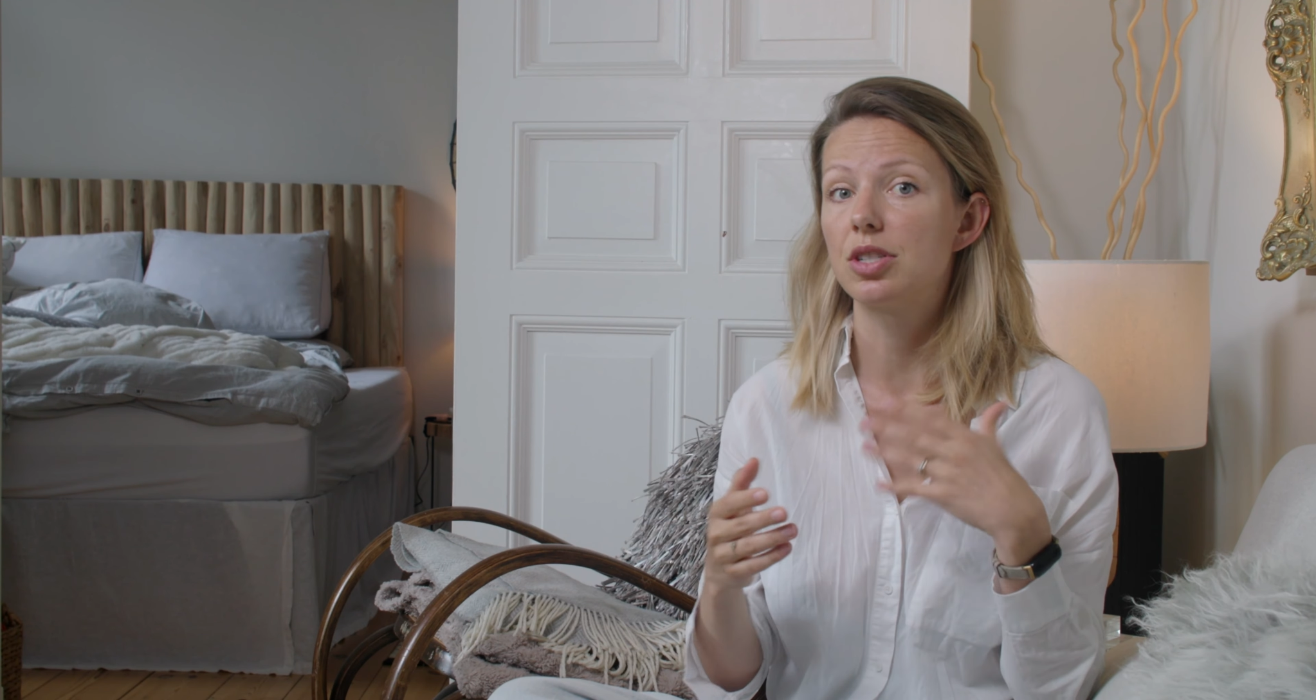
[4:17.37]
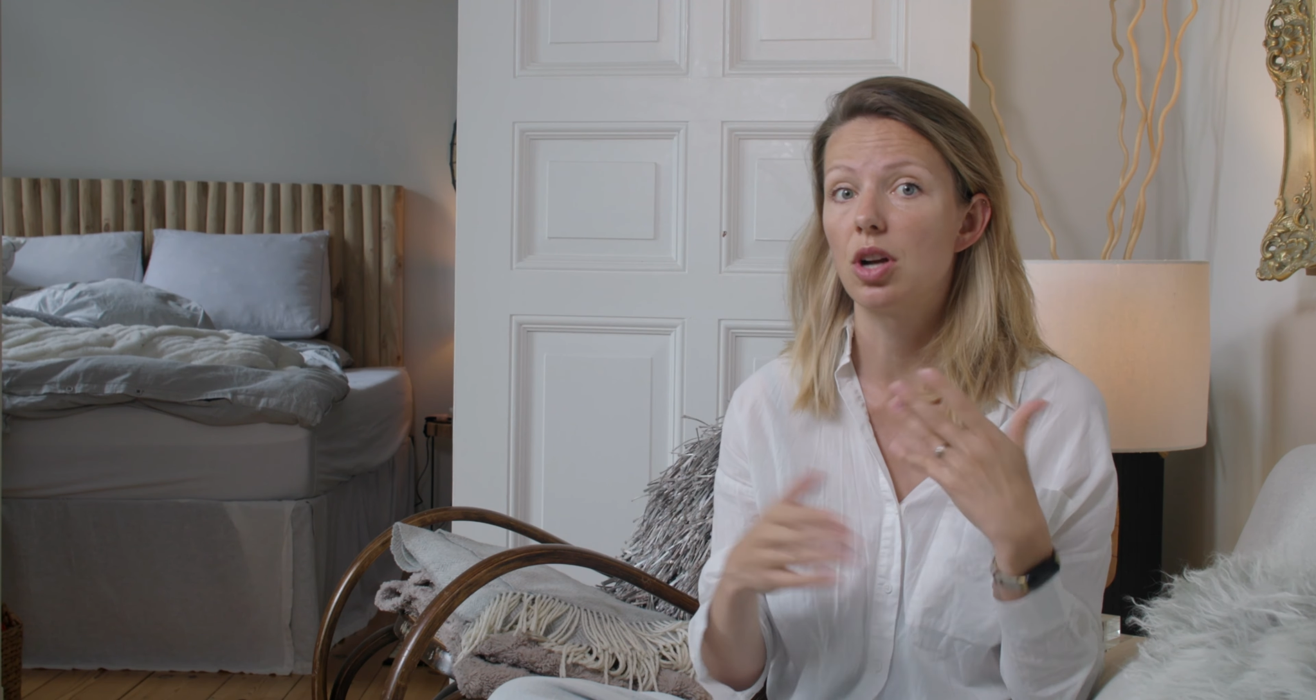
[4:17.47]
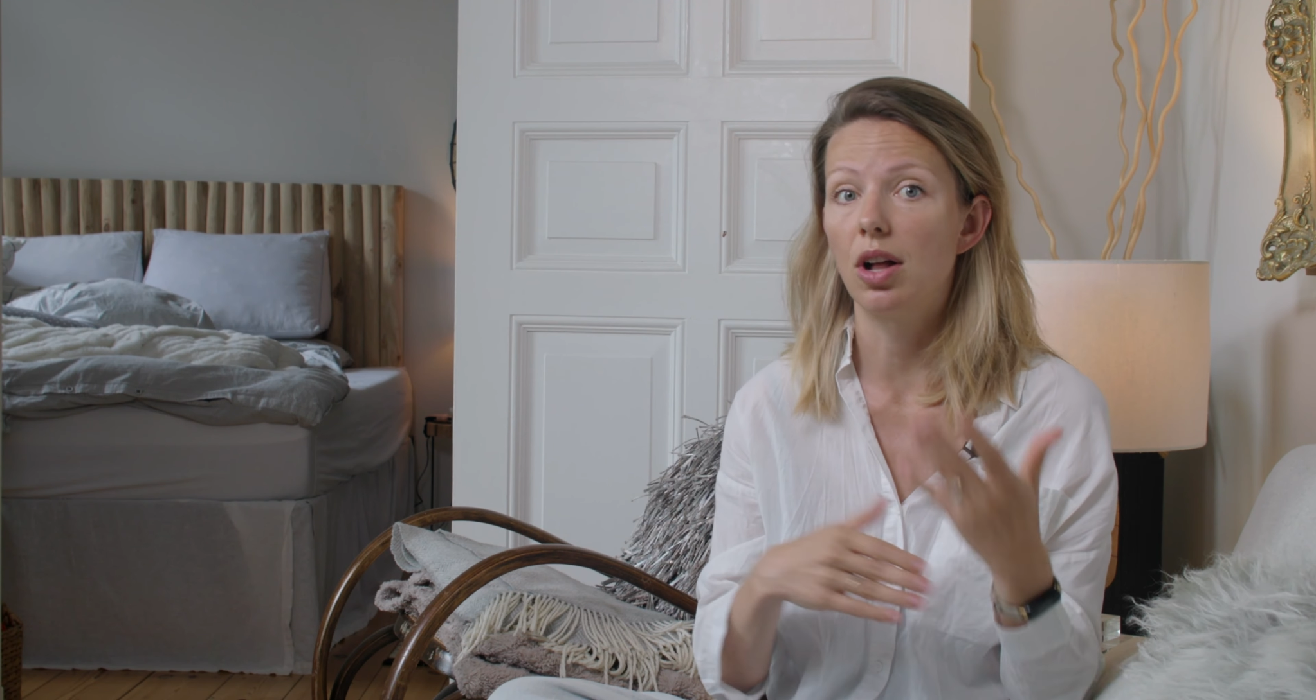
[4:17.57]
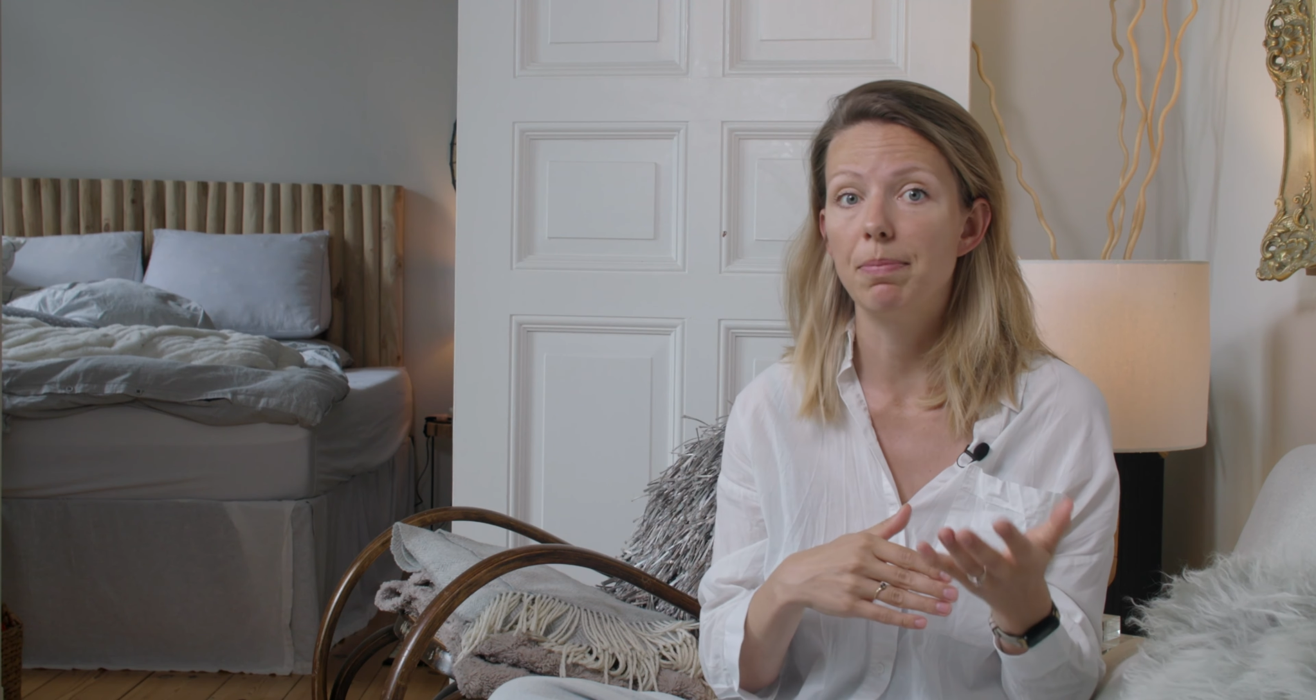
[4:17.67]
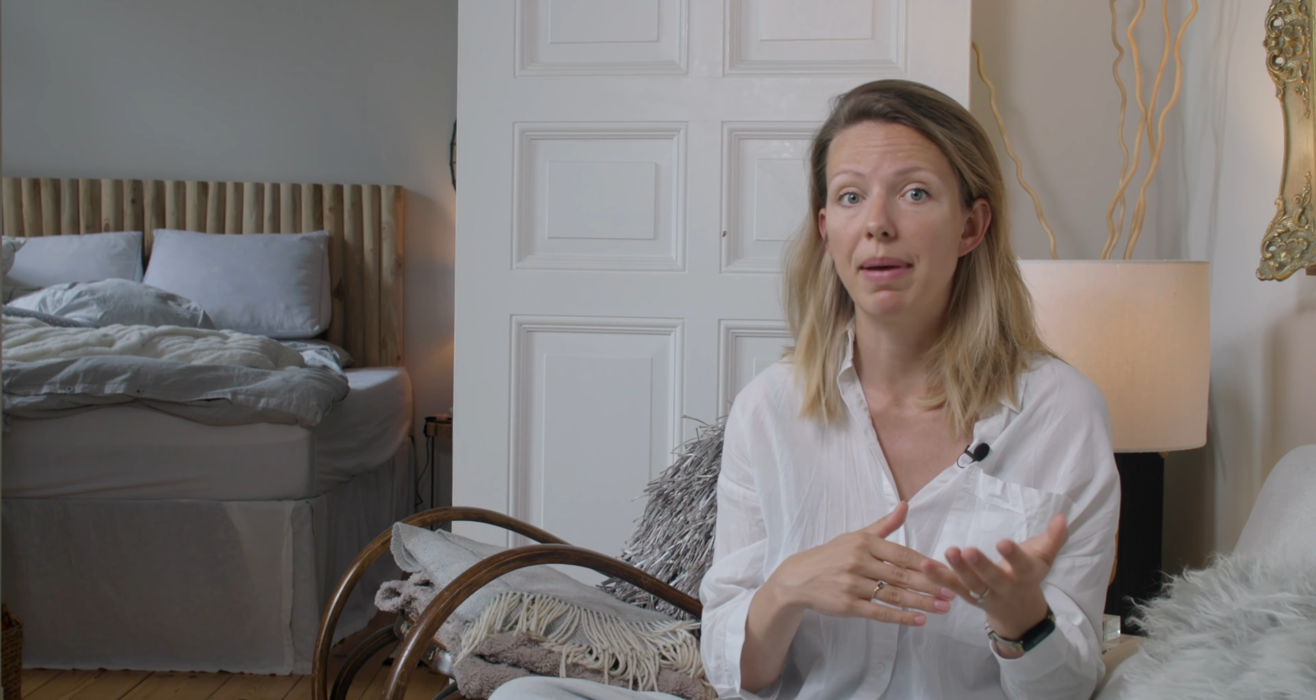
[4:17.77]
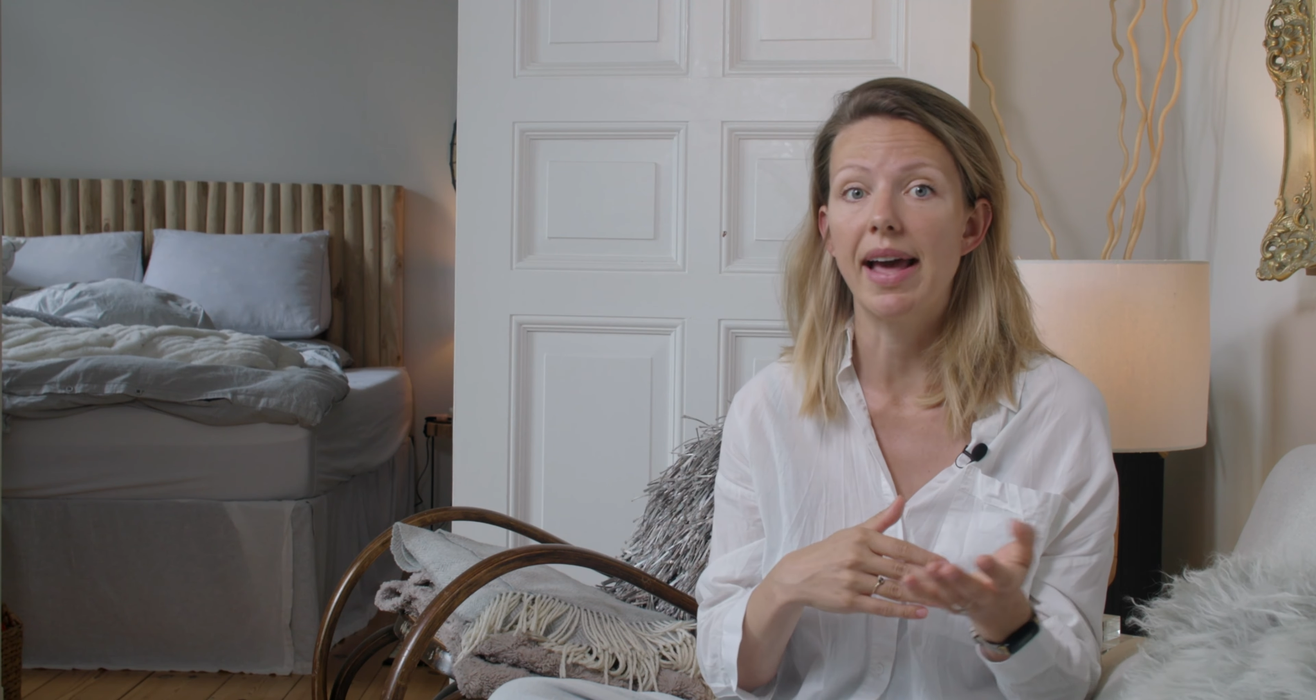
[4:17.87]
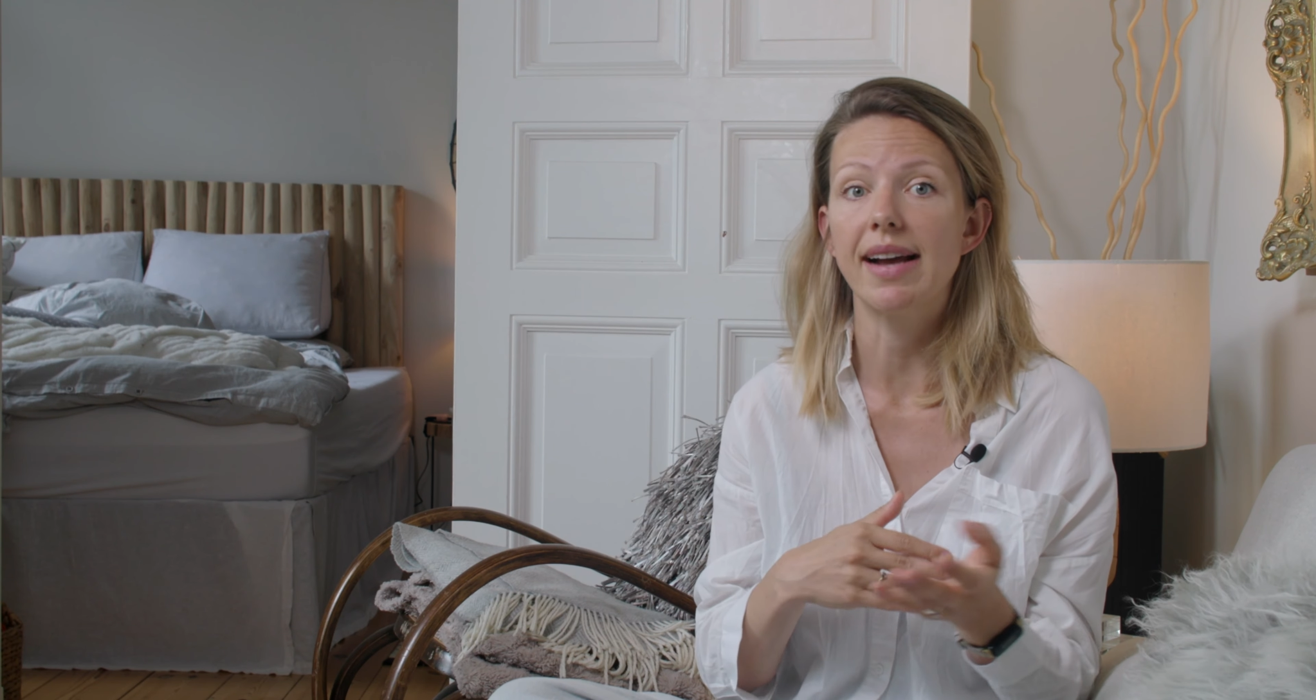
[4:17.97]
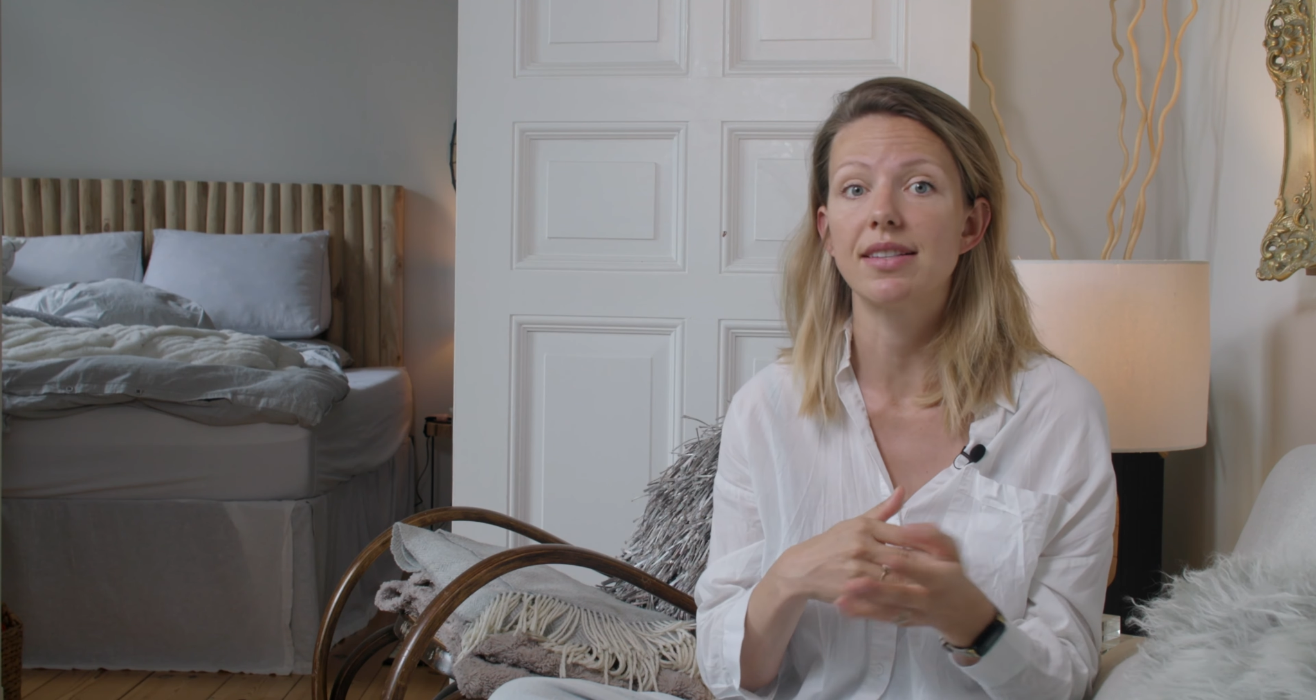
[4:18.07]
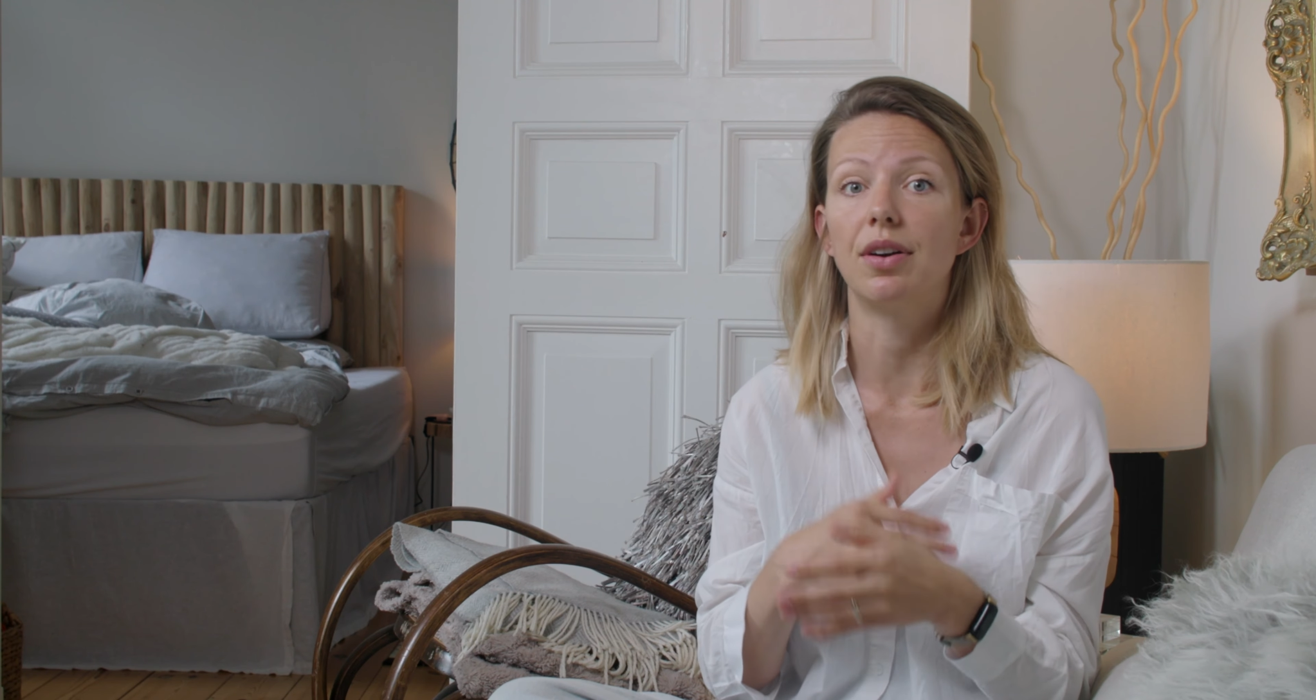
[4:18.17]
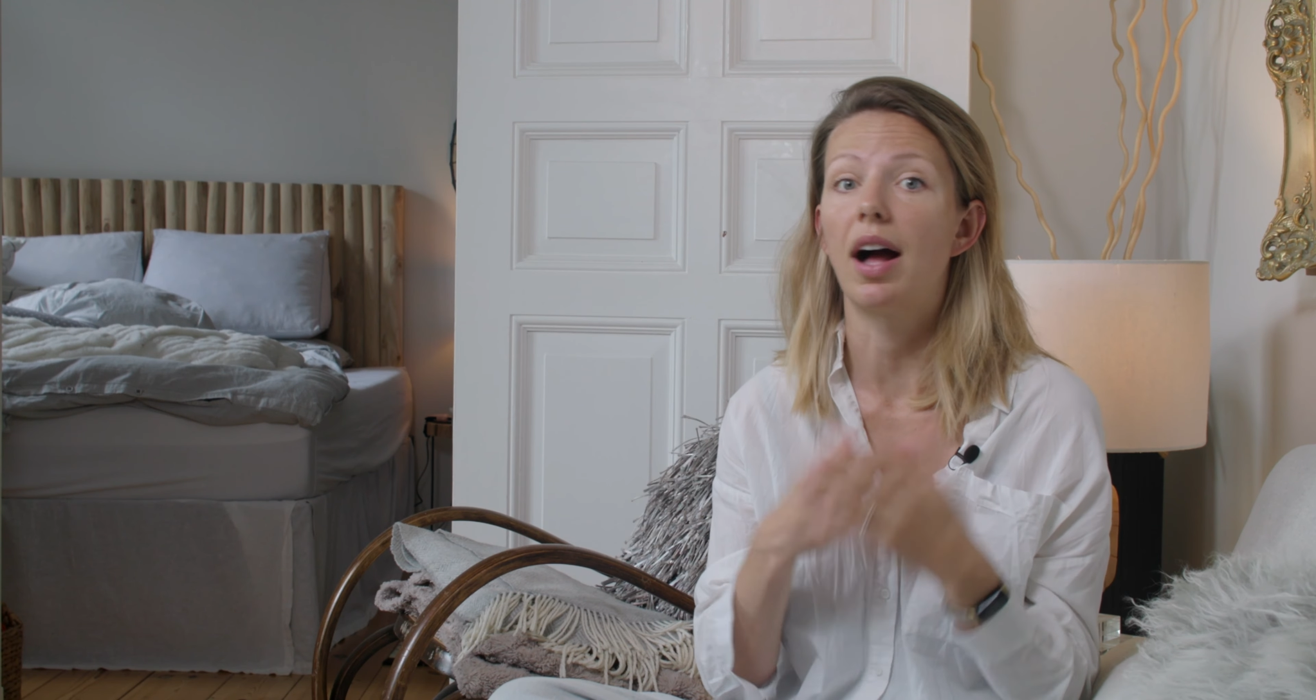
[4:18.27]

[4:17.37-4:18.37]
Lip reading: tall bags or